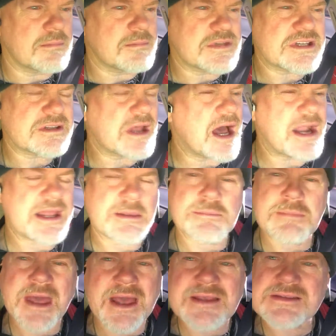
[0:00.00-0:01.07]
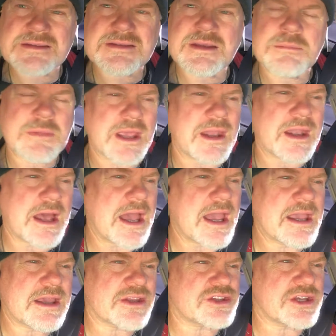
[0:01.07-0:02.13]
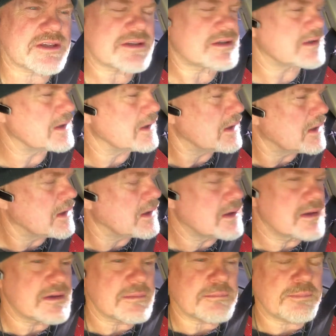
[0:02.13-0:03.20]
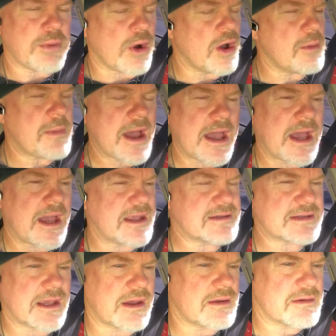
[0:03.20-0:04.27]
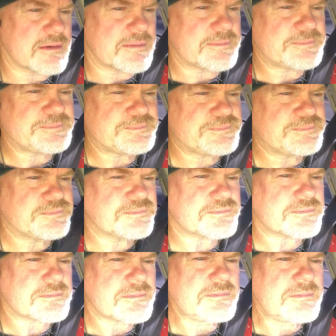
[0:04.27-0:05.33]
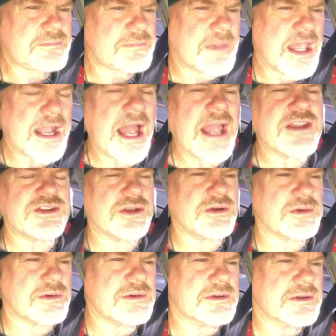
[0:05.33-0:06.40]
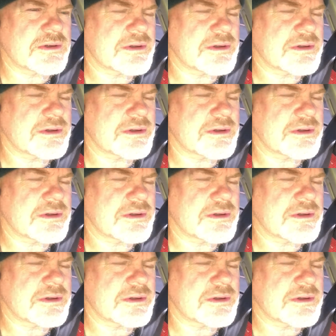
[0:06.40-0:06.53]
snotty mess. I mean, I could just bawl my eyes out. And I do